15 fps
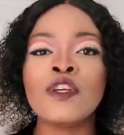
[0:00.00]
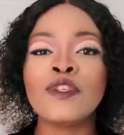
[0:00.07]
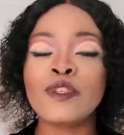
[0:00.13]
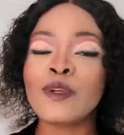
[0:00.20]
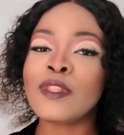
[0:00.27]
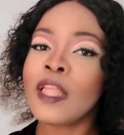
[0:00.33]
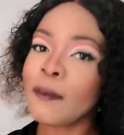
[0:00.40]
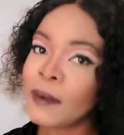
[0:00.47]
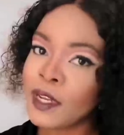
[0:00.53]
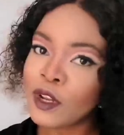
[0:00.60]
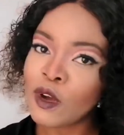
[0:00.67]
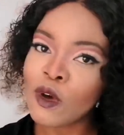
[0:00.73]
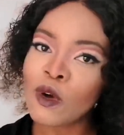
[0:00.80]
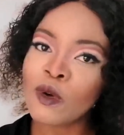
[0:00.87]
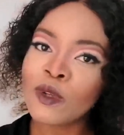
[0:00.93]
So let me
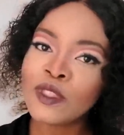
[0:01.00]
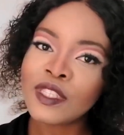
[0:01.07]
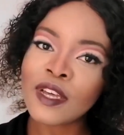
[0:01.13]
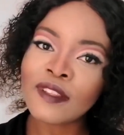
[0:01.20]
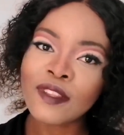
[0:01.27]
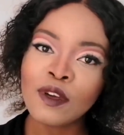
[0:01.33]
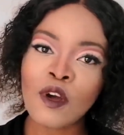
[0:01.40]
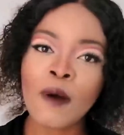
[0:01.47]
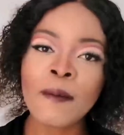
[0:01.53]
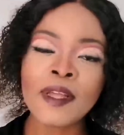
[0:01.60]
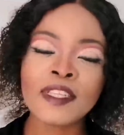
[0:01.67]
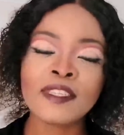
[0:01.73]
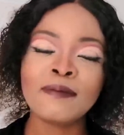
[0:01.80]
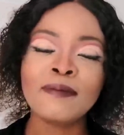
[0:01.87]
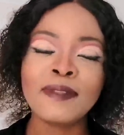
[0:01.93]
know down in the
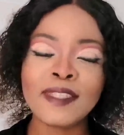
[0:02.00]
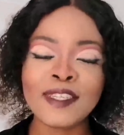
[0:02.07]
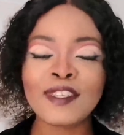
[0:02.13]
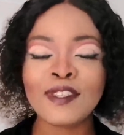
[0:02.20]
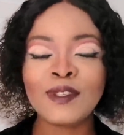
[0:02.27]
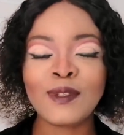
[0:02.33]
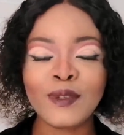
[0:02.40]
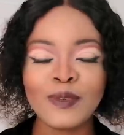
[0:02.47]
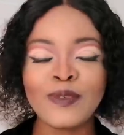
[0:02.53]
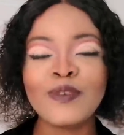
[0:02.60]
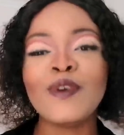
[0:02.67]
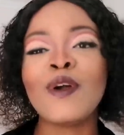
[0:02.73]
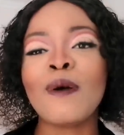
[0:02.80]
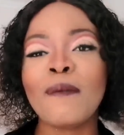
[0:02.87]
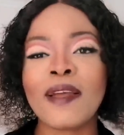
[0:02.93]
comments. Please do
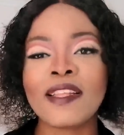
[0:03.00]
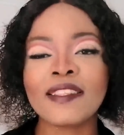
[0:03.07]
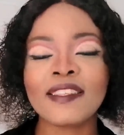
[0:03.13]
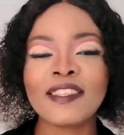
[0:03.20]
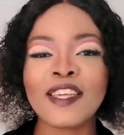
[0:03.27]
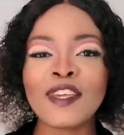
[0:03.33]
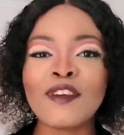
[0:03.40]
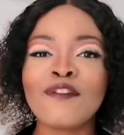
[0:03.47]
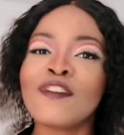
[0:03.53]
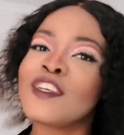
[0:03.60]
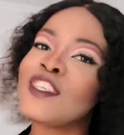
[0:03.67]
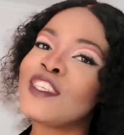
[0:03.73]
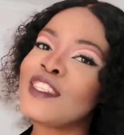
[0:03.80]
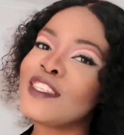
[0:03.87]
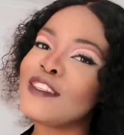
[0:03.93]
comment. Thank you for
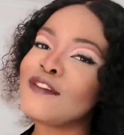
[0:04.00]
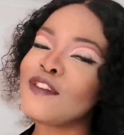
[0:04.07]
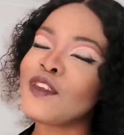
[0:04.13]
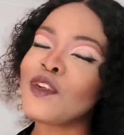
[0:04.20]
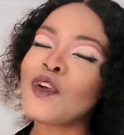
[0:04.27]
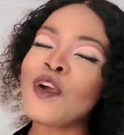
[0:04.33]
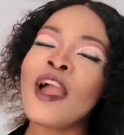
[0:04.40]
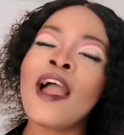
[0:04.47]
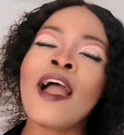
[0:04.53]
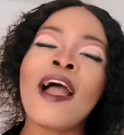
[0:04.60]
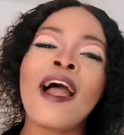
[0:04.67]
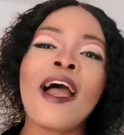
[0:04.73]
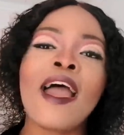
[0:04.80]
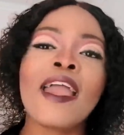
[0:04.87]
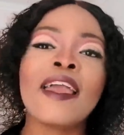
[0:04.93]
watching this video.
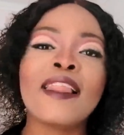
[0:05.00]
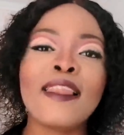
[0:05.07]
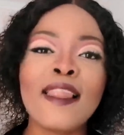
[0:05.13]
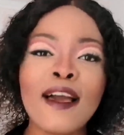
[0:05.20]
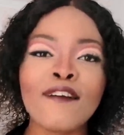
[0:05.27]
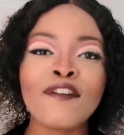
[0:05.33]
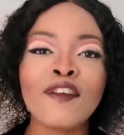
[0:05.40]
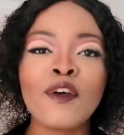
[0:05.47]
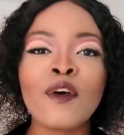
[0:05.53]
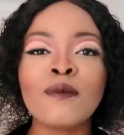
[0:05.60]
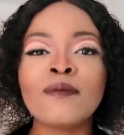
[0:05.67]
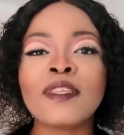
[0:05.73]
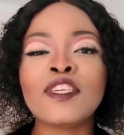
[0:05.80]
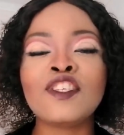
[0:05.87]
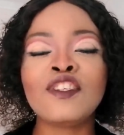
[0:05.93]
I love you.
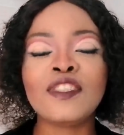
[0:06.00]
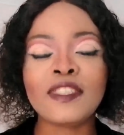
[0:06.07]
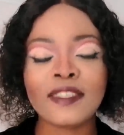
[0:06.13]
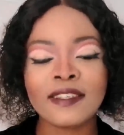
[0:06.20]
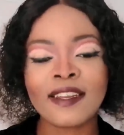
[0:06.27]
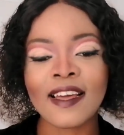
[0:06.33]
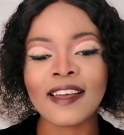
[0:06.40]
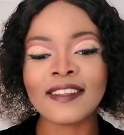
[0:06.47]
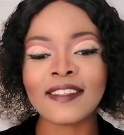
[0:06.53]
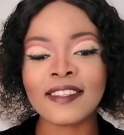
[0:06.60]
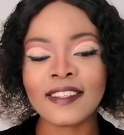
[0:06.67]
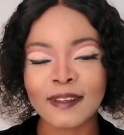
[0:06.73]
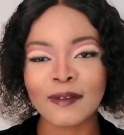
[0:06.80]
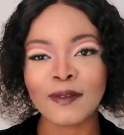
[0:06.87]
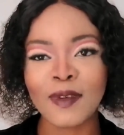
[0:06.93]
Hope that you did
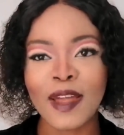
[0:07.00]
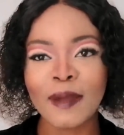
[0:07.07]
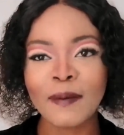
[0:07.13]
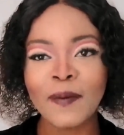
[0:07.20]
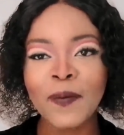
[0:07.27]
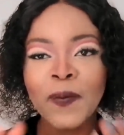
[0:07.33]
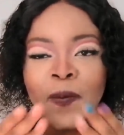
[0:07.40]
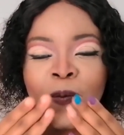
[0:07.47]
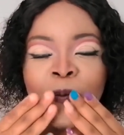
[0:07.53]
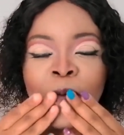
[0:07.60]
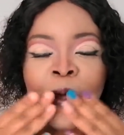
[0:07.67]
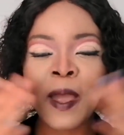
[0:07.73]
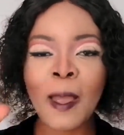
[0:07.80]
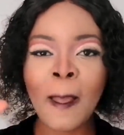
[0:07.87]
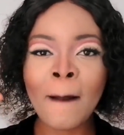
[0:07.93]
subscribe.
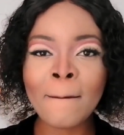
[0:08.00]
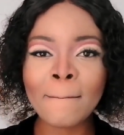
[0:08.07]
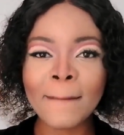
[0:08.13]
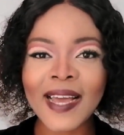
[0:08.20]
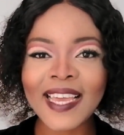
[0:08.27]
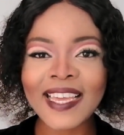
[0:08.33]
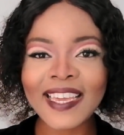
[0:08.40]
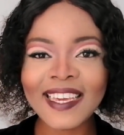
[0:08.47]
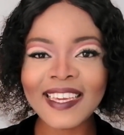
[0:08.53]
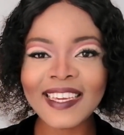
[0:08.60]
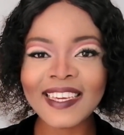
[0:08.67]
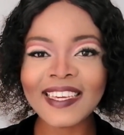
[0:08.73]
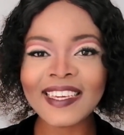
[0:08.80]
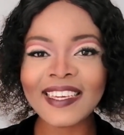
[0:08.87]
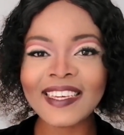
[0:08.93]

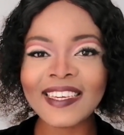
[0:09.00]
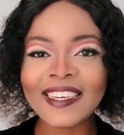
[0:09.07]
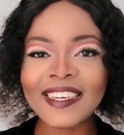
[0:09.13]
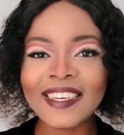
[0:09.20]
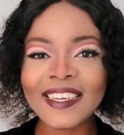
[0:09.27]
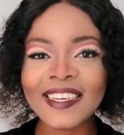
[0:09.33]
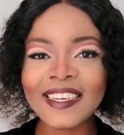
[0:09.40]
Bye.